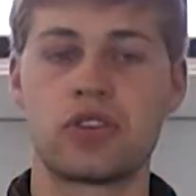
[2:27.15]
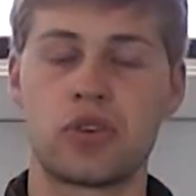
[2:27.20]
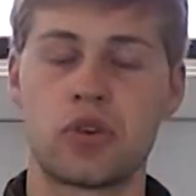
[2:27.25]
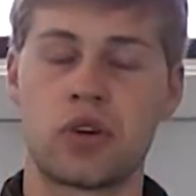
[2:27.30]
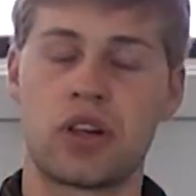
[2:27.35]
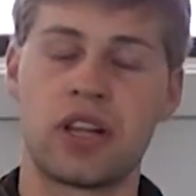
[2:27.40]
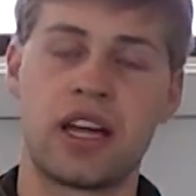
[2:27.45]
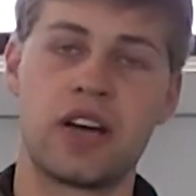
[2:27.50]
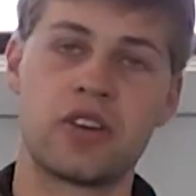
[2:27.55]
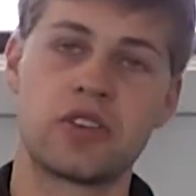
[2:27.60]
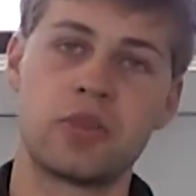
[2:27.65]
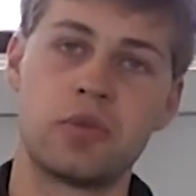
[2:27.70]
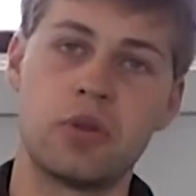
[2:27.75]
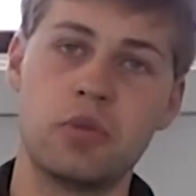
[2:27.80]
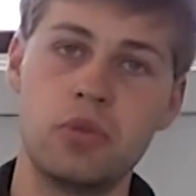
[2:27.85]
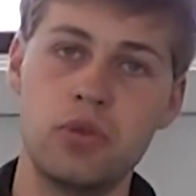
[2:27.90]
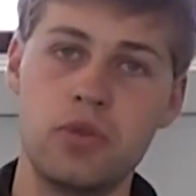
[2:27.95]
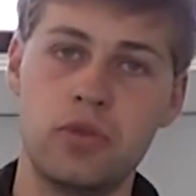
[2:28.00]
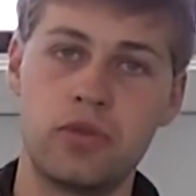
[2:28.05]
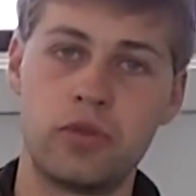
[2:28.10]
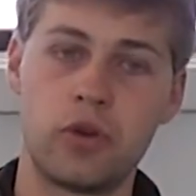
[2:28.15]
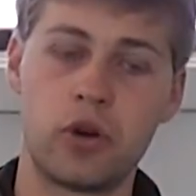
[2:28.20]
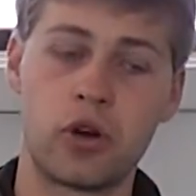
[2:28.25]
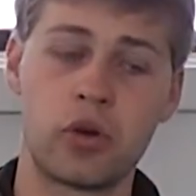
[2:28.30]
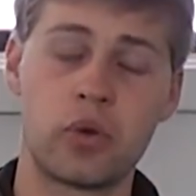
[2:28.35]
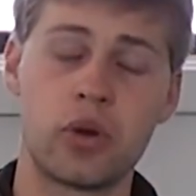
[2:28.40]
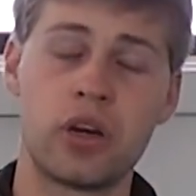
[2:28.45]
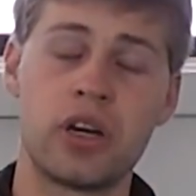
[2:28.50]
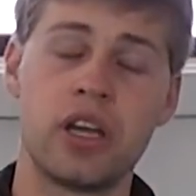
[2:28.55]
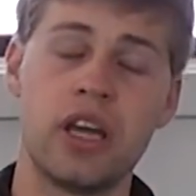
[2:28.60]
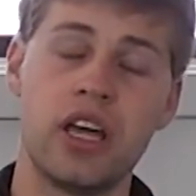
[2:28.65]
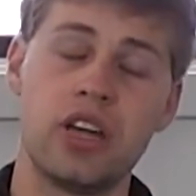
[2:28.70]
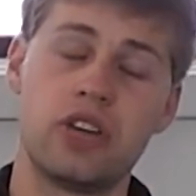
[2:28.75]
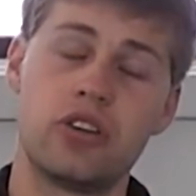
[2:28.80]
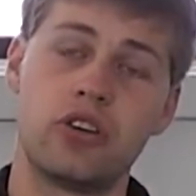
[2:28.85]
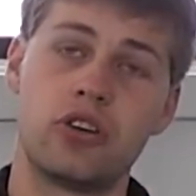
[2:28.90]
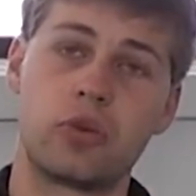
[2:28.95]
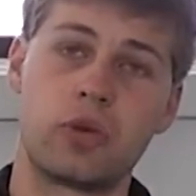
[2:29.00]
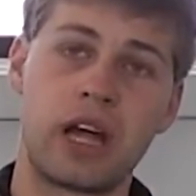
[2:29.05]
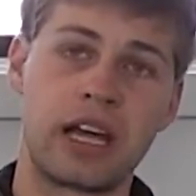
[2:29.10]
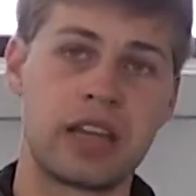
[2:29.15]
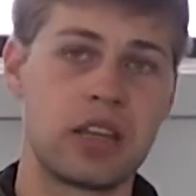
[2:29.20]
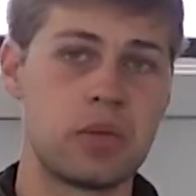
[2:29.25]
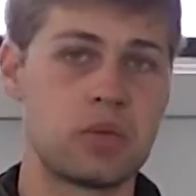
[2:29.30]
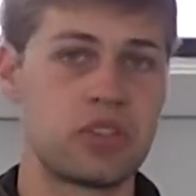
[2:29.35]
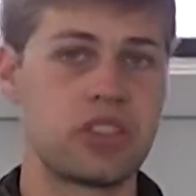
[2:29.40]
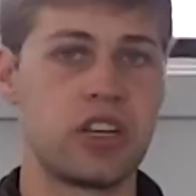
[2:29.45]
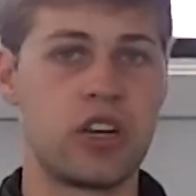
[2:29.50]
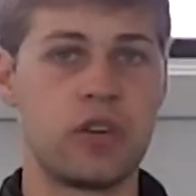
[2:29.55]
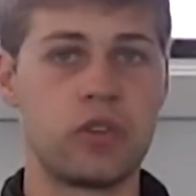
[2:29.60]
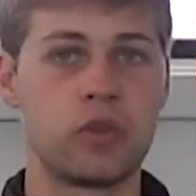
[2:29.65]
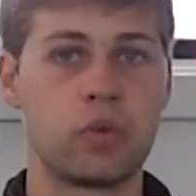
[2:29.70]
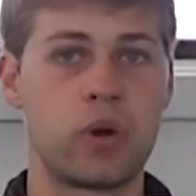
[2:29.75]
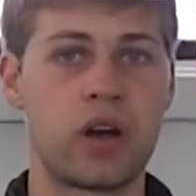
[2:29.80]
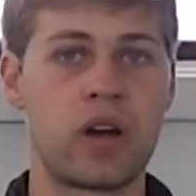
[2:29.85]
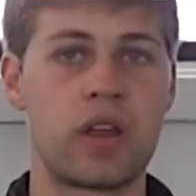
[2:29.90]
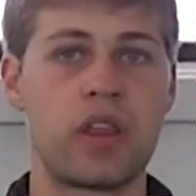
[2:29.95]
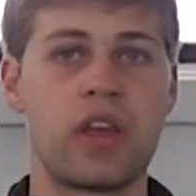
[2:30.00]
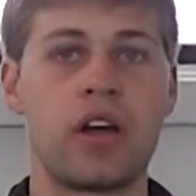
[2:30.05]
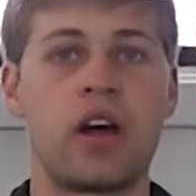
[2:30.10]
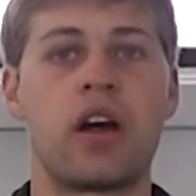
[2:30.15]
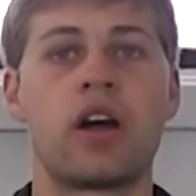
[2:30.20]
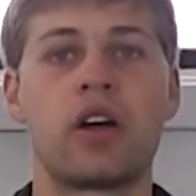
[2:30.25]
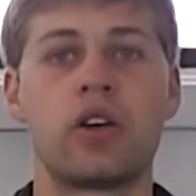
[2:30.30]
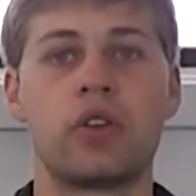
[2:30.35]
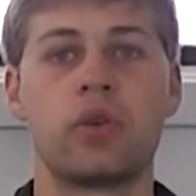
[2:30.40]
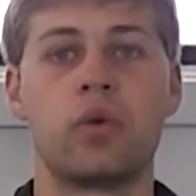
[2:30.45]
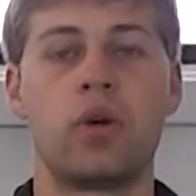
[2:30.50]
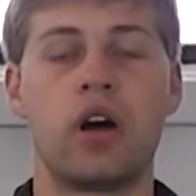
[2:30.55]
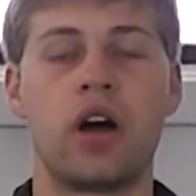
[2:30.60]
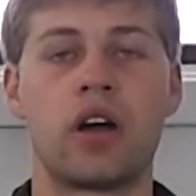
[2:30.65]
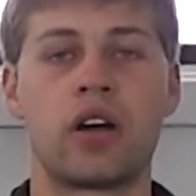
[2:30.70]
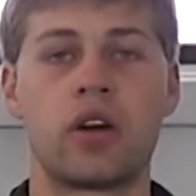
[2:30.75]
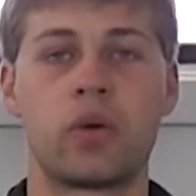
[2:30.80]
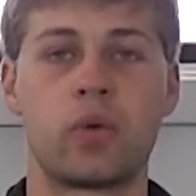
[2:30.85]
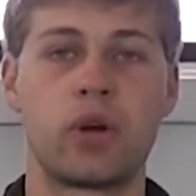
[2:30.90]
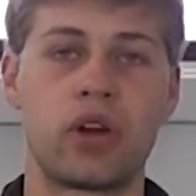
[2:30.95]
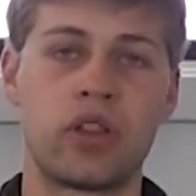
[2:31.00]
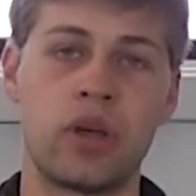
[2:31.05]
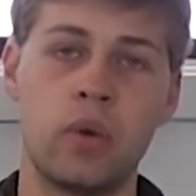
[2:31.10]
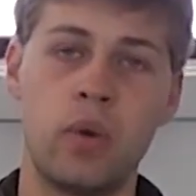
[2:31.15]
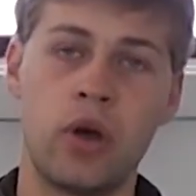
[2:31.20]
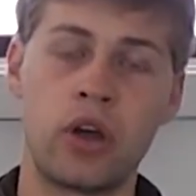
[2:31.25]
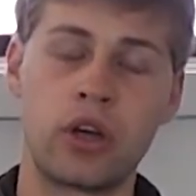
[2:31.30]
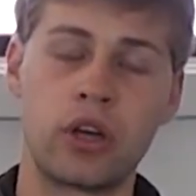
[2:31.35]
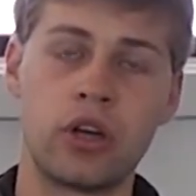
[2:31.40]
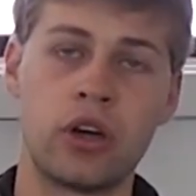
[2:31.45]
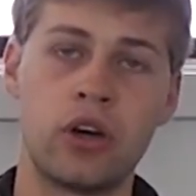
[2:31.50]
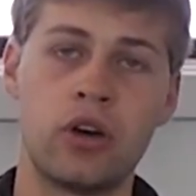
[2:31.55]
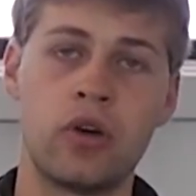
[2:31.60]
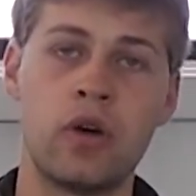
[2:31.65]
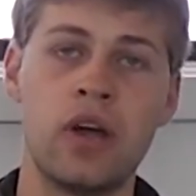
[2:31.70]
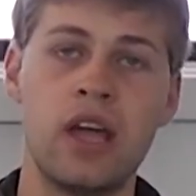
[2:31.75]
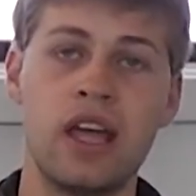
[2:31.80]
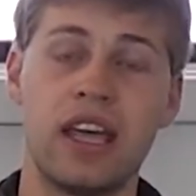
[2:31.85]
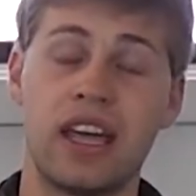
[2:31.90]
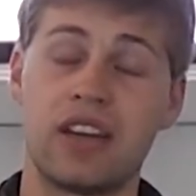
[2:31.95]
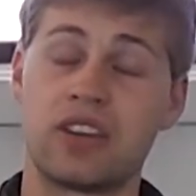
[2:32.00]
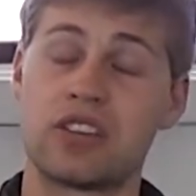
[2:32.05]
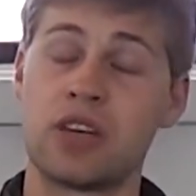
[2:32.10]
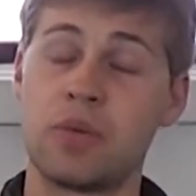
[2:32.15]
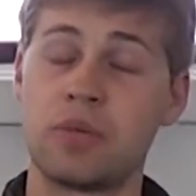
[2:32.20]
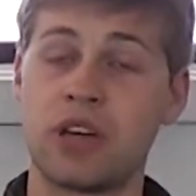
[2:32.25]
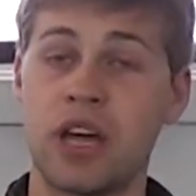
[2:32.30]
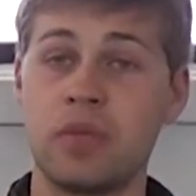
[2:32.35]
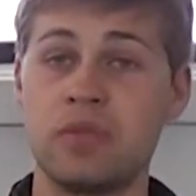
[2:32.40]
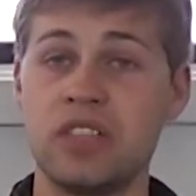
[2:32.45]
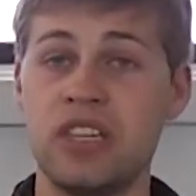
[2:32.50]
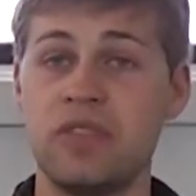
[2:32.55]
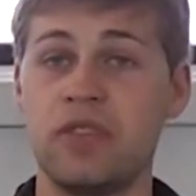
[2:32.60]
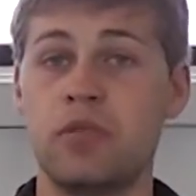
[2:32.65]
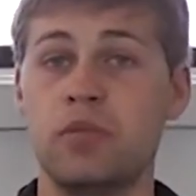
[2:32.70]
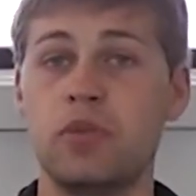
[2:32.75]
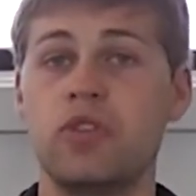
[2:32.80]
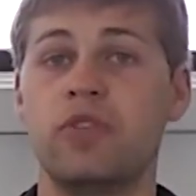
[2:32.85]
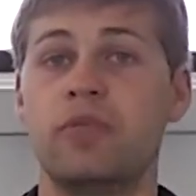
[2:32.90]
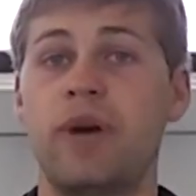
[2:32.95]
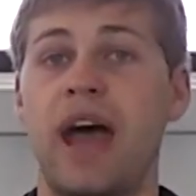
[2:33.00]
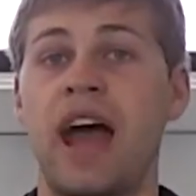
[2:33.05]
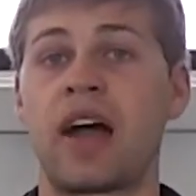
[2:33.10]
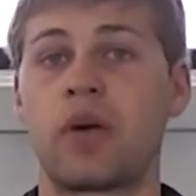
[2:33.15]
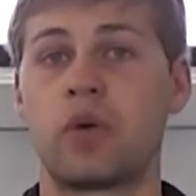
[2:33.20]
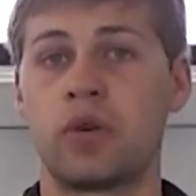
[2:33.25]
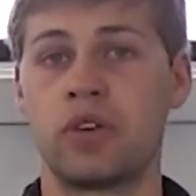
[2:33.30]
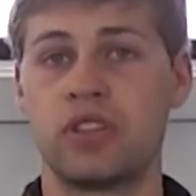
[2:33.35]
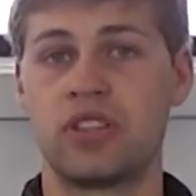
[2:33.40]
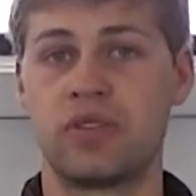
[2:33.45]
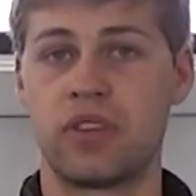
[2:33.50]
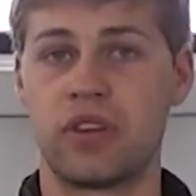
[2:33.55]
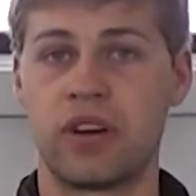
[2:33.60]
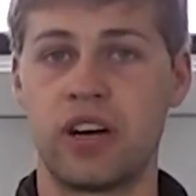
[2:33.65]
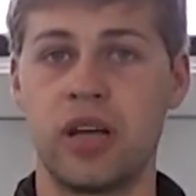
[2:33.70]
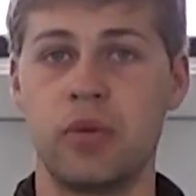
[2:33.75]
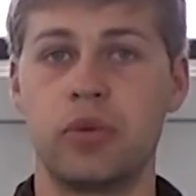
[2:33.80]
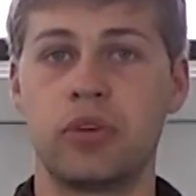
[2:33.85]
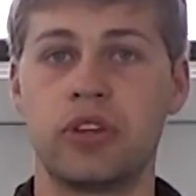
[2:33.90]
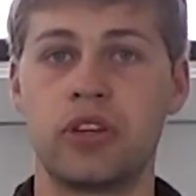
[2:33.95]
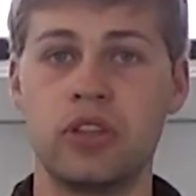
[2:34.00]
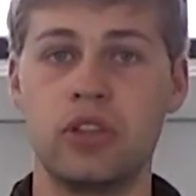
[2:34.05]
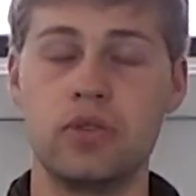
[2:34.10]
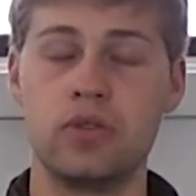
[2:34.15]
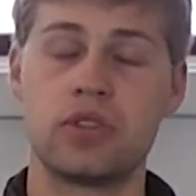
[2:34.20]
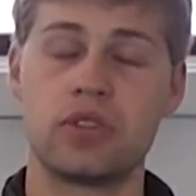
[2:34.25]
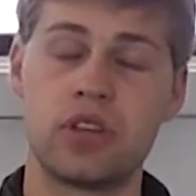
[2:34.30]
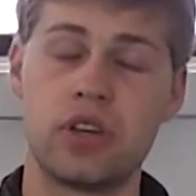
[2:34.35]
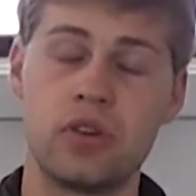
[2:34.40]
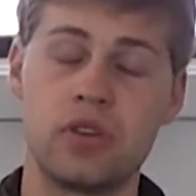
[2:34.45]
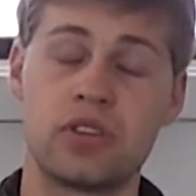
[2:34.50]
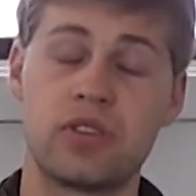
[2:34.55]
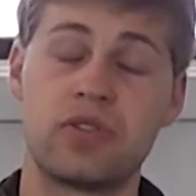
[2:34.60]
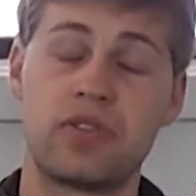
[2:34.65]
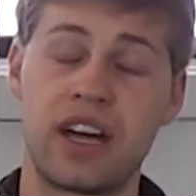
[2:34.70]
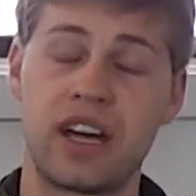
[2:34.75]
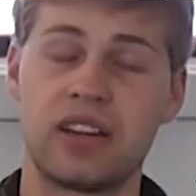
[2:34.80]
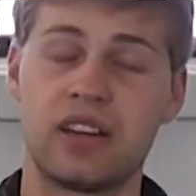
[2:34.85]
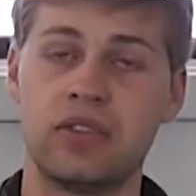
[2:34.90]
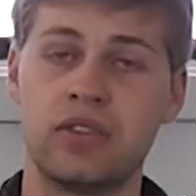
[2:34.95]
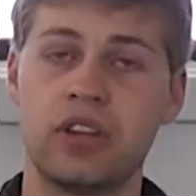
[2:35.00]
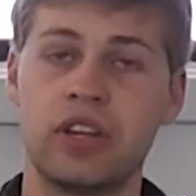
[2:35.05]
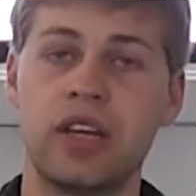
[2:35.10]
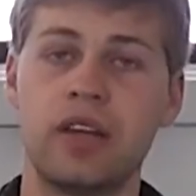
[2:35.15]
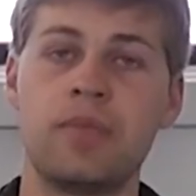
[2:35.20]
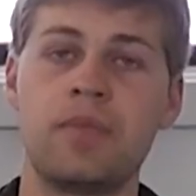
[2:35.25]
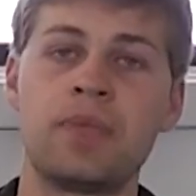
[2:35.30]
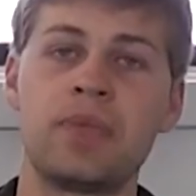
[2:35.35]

so it allows them to move forward, to direct themselves where they are in the water and where they want to go, and sometimes even move backwards if they're able to use those effectively.